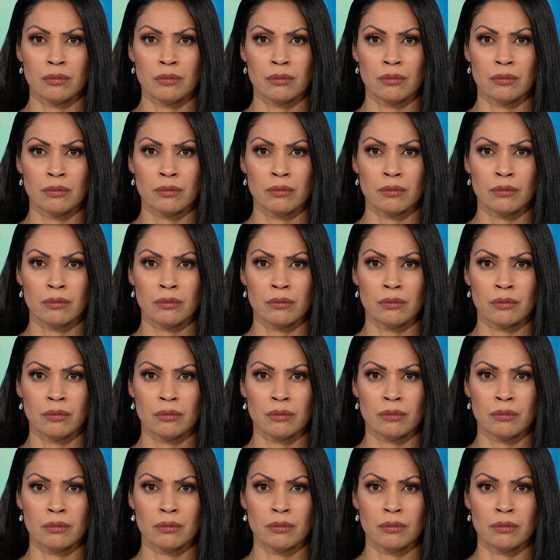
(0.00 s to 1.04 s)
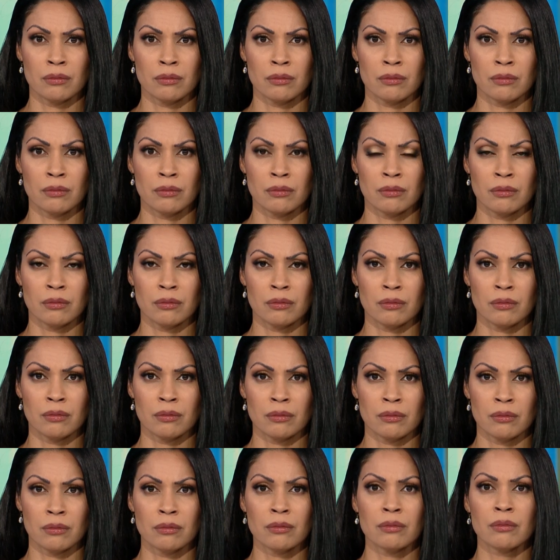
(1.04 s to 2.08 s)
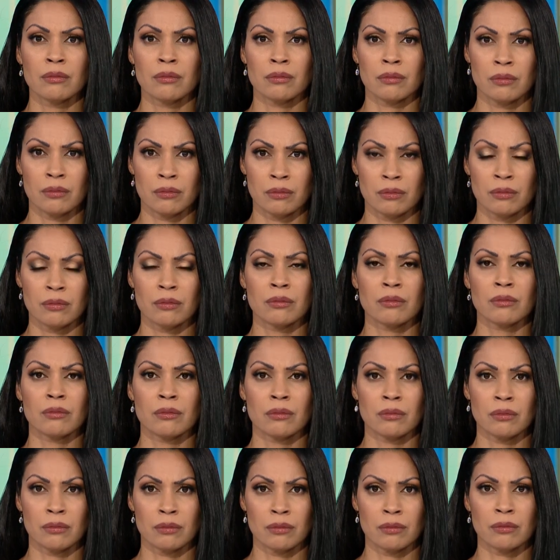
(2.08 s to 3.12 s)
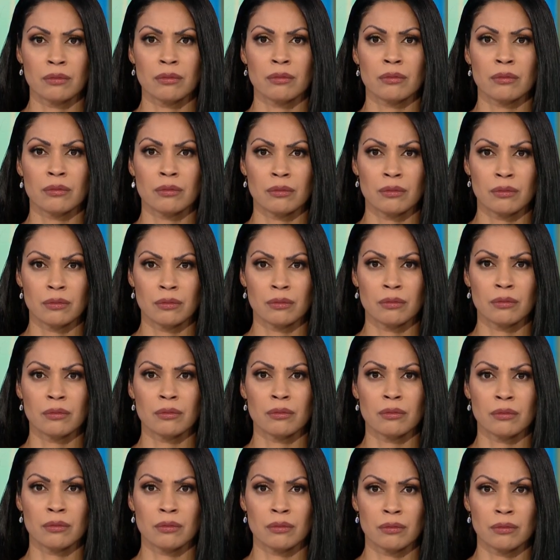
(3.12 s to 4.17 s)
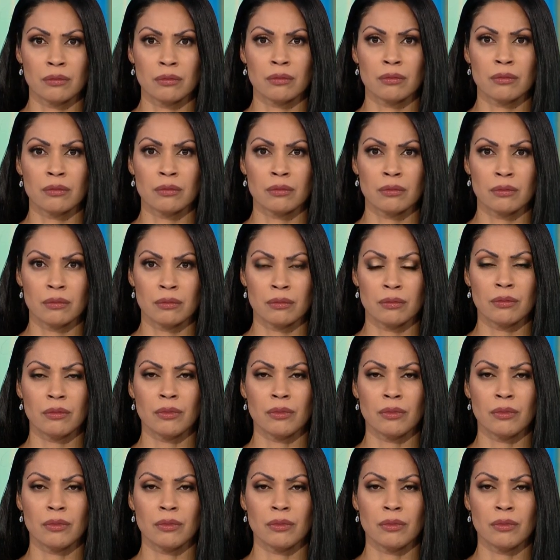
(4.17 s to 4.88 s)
No words are spoken by the person on screen.